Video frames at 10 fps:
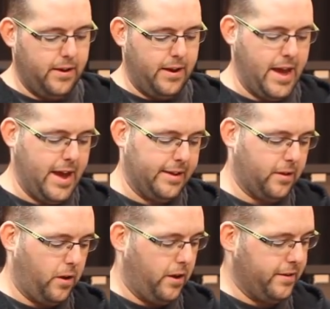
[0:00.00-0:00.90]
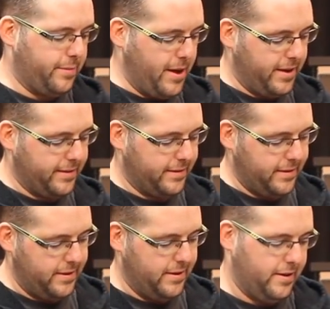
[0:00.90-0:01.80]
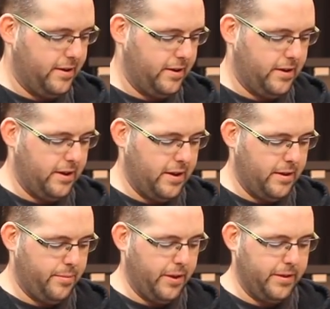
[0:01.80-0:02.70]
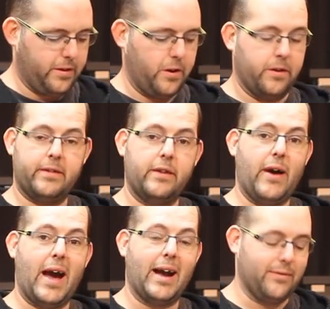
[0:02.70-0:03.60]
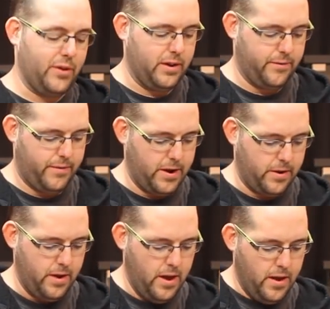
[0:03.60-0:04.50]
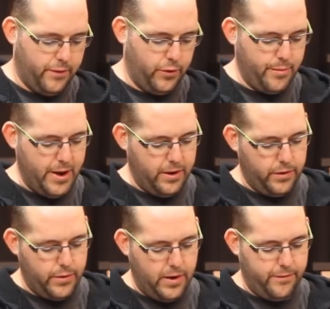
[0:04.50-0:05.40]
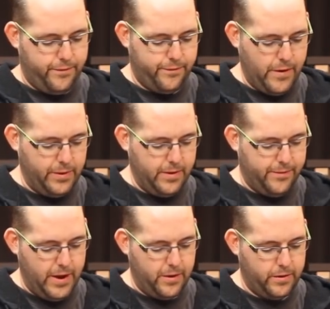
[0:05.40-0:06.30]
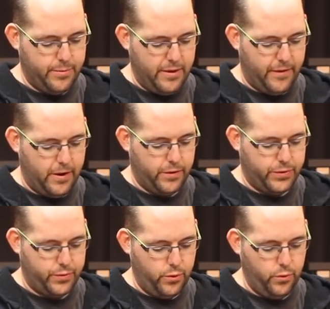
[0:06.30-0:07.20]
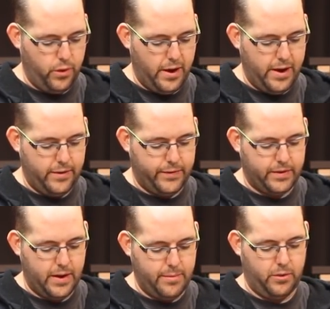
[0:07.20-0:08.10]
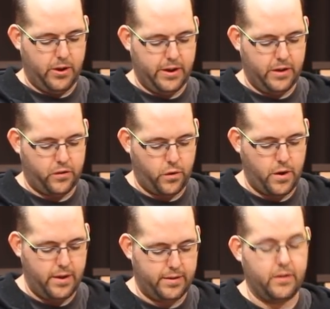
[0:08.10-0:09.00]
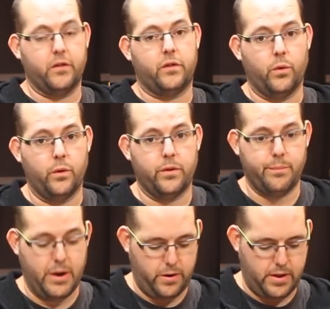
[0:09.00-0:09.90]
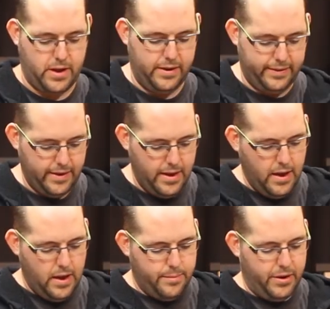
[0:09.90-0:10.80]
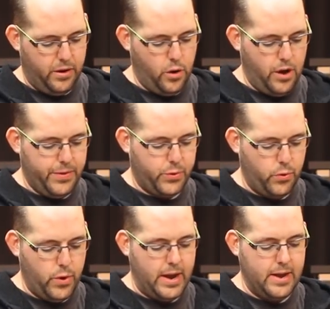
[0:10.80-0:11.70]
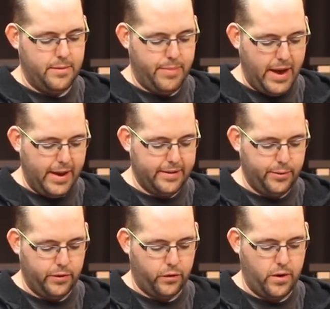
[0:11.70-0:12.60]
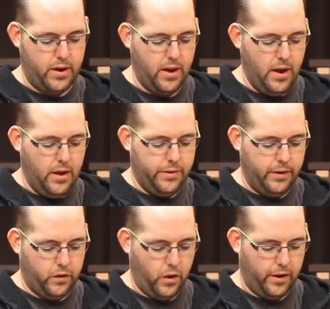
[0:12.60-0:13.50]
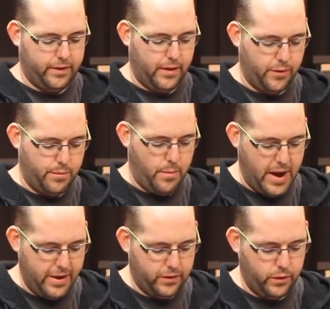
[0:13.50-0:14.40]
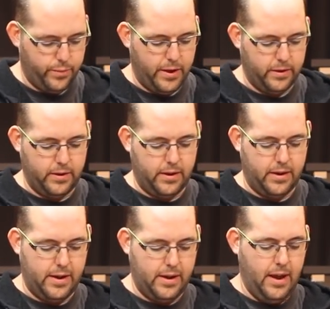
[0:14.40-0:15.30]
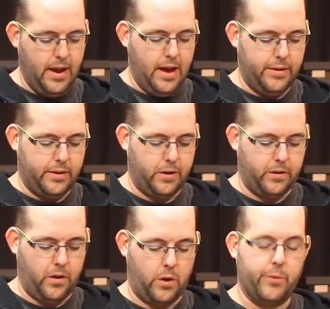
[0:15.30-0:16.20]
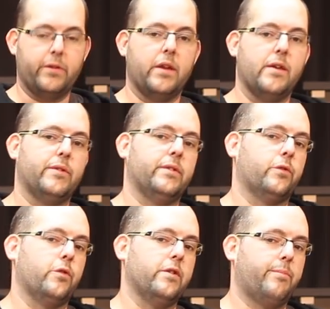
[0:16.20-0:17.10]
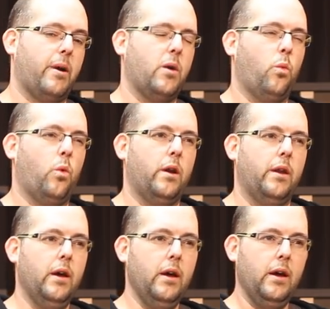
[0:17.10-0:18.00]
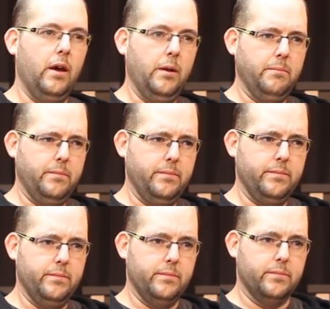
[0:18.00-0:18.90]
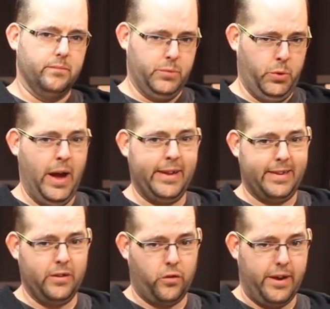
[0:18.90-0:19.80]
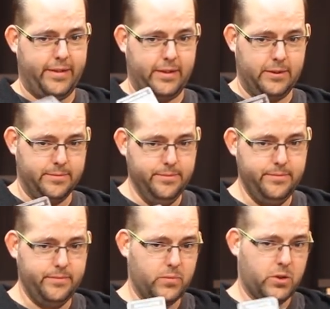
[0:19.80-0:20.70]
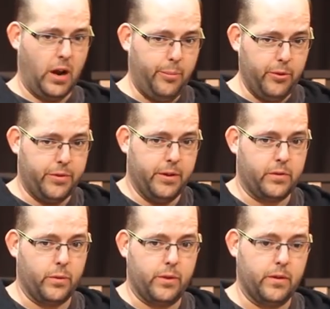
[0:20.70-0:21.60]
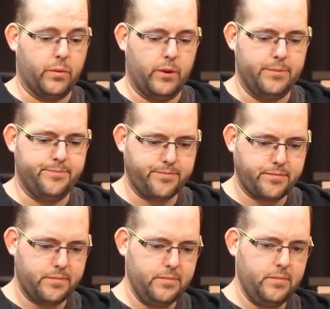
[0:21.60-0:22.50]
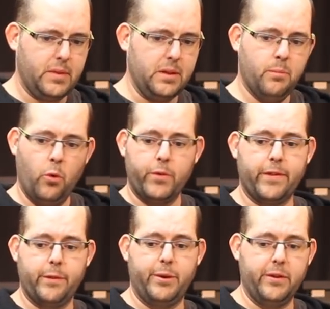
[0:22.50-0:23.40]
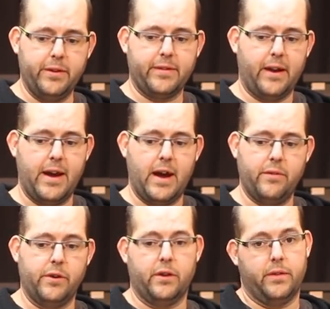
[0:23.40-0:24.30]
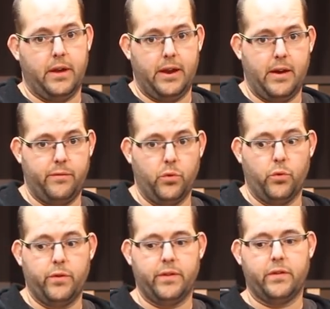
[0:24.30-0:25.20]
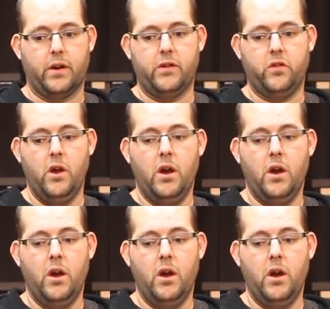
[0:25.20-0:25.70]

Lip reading: Enhanced Auspex. play this card instead of activating a fighter. For the remainder of the round, friendly fighters may fire through line of sight blocking terrain such as doors and barricades, but not through any impassable terrain. These shots suffer a -2 penalty to hit, and the target's armor save is increased by 1. So that's interesting. Couple of things with this one. Most of the buildings that I have, like that have doors and such,